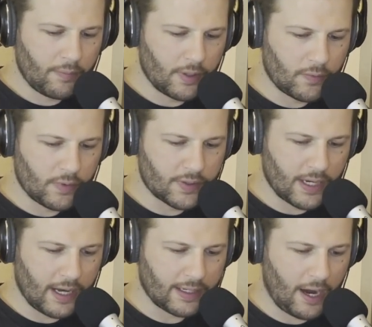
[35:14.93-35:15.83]
but was
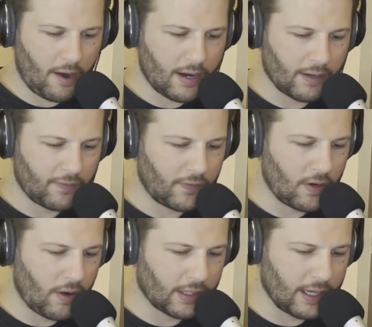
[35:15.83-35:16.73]
carrying
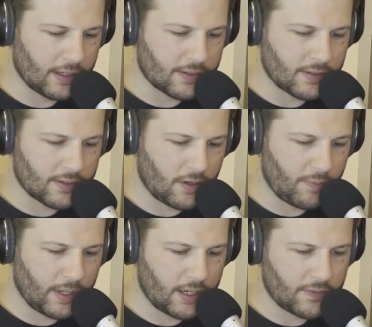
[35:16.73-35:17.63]
59 kegs to
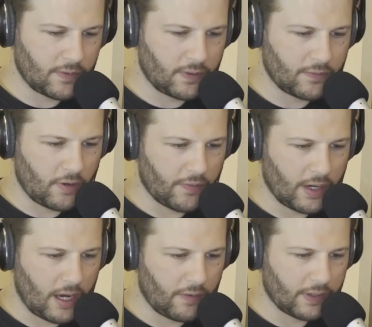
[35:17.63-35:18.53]
Saltpeter's
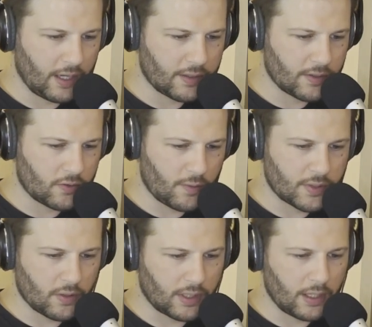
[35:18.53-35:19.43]
55.5 kegs. So drops
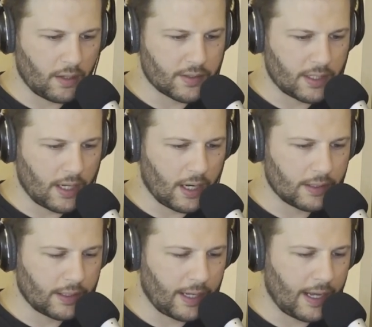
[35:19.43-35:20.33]
2 kilos here.